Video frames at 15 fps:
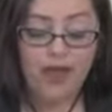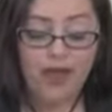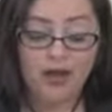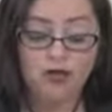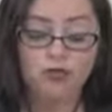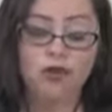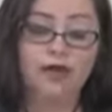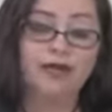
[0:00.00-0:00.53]

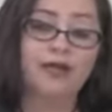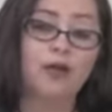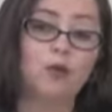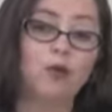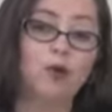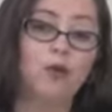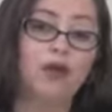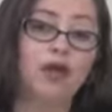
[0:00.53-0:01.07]
And right now
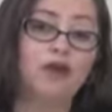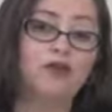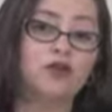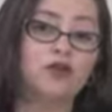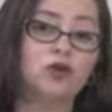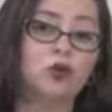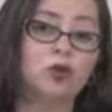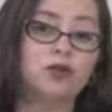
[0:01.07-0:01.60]
what we have are
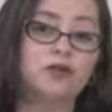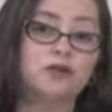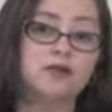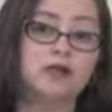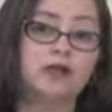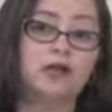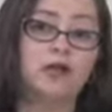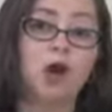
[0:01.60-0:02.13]
the court
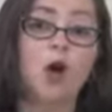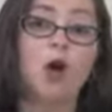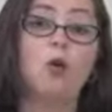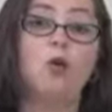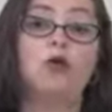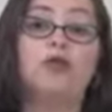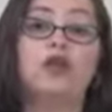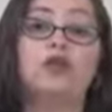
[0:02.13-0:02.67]
saying,
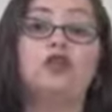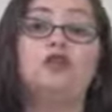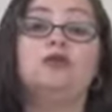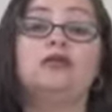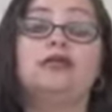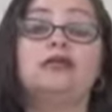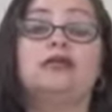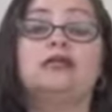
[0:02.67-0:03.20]
well, then you
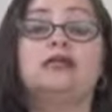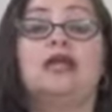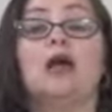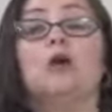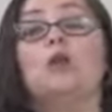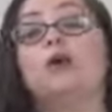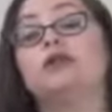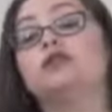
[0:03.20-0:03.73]
need to
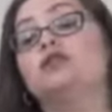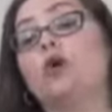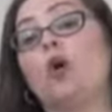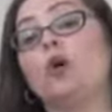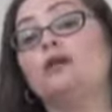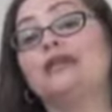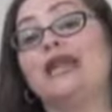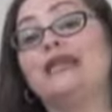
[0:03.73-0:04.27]
get what is
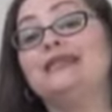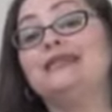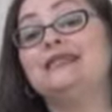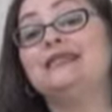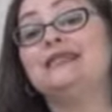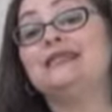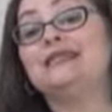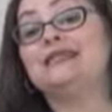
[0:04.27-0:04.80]
called a
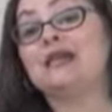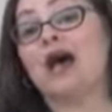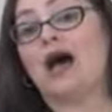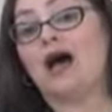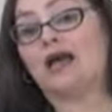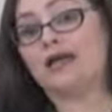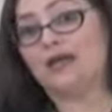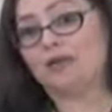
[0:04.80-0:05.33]

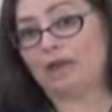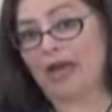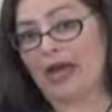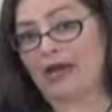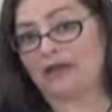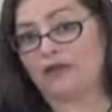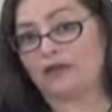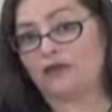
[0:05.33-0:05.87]
design
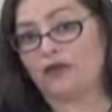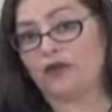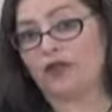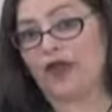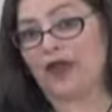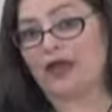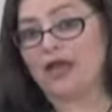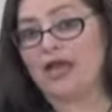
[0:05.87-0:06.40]
patent for
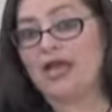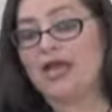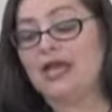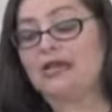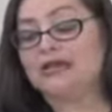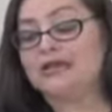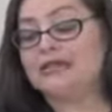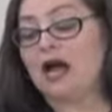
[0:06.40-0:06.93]
that.
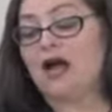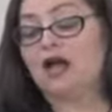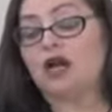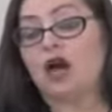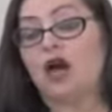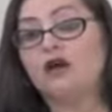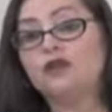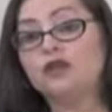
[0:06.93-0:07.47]
It's not
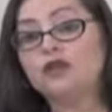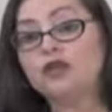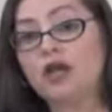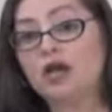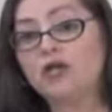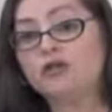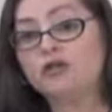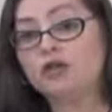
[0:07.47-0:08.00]
covered
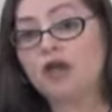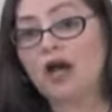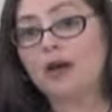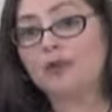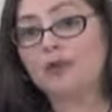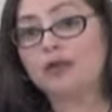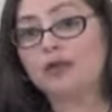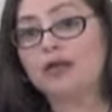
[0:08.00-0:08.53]
under
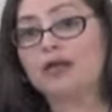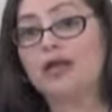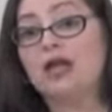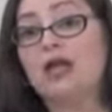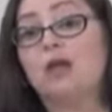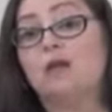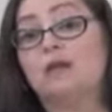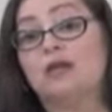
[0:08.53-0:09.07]
copyright,
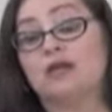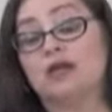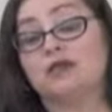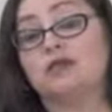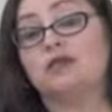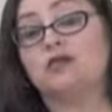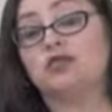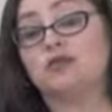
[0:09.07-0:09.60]

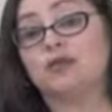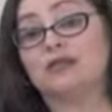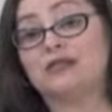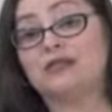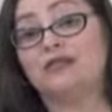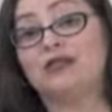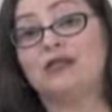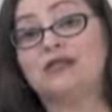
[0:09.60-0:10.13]
because they're
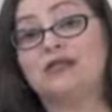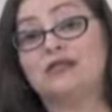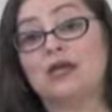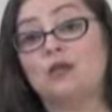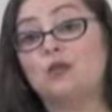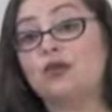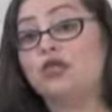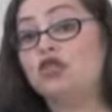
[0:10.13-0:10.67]
specifically
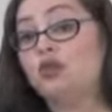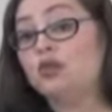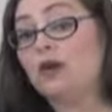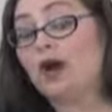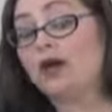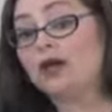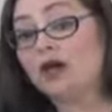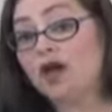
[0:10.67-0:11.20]
said we do
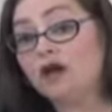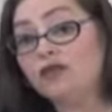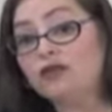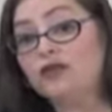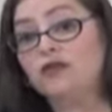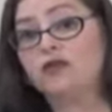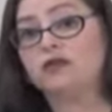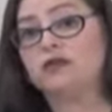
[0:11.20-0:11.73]
not
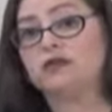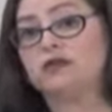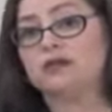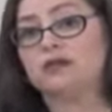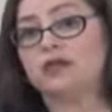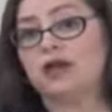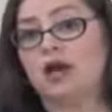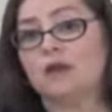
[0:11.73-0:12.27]
cover those
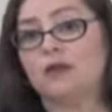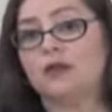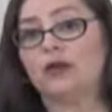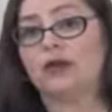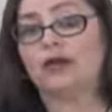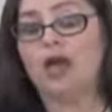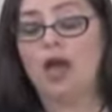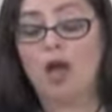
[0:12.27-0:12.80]
things in
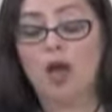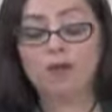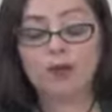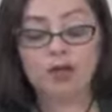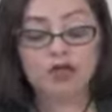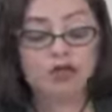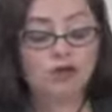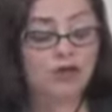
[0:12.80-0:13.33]
copyright,
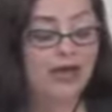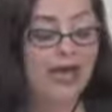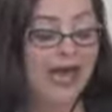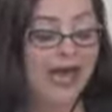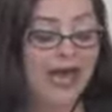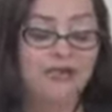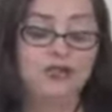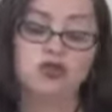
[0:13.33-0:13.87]
but you
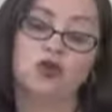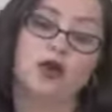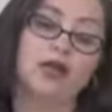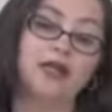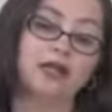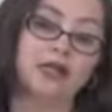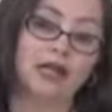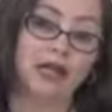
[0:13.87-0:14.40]
can try
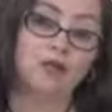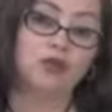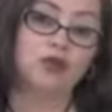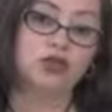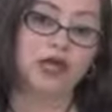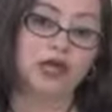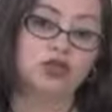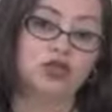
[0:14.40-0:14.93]
to get
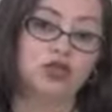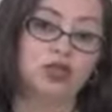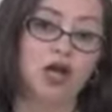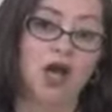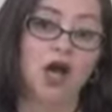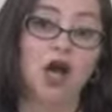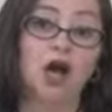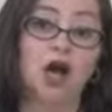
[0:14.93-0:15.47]
protection
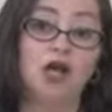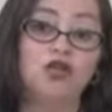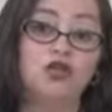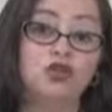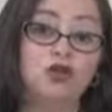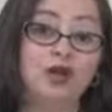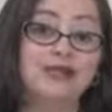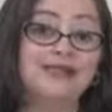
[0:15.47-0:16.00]

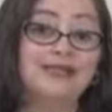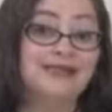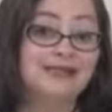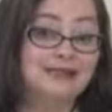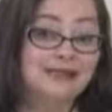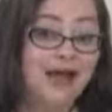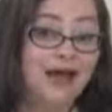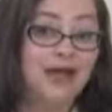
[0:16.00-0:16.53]
under a
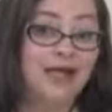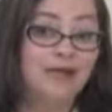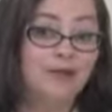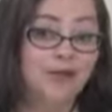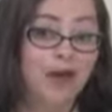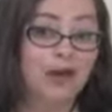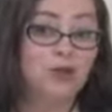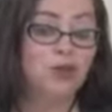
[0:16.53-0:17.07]
design
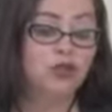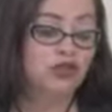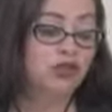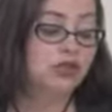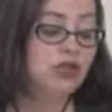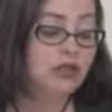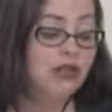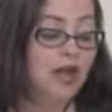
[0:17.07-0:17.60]
patent, which
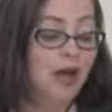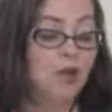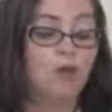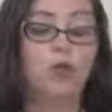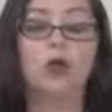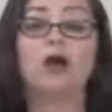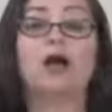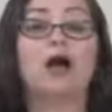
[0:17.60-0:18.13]
is a lot more